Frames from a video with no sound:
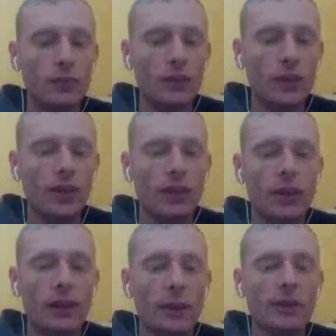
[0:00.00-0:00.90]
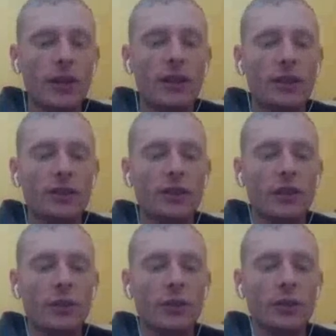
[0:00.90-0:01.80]
And now we're talking to
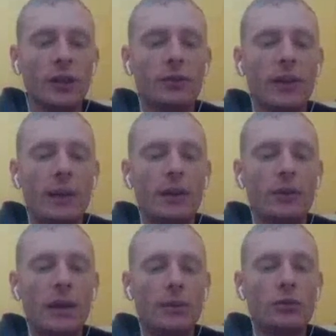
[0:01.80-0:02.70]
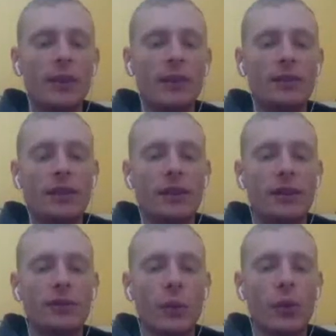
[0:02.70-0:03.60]
Toad to unlock rabbits. Rabbits will be
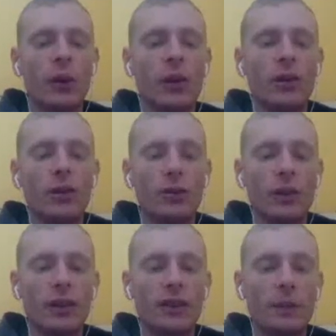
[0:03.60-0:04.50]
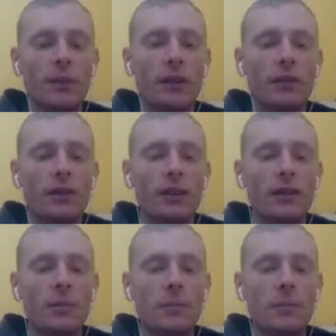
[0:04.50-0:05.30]
necessary for doing a skip later on.